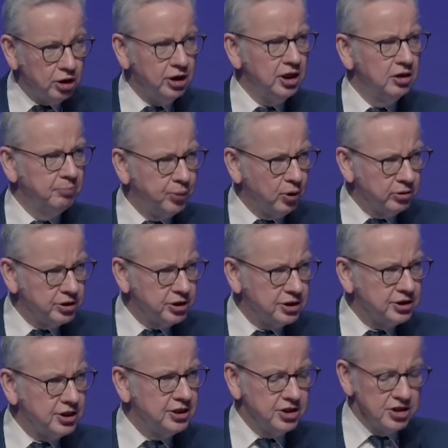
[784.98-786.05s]
in politics
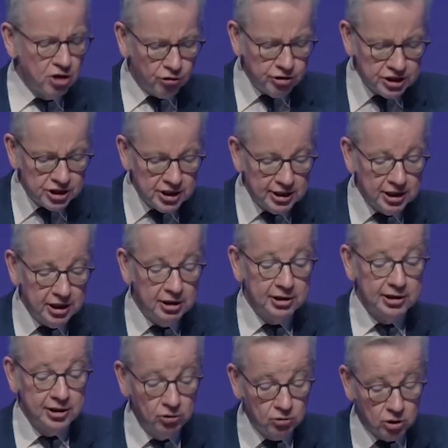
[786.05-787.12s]
is increasingly
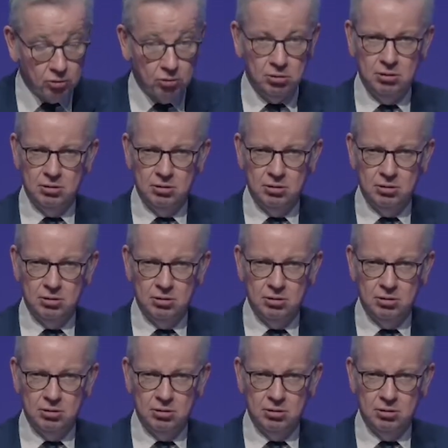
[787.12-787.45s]
local,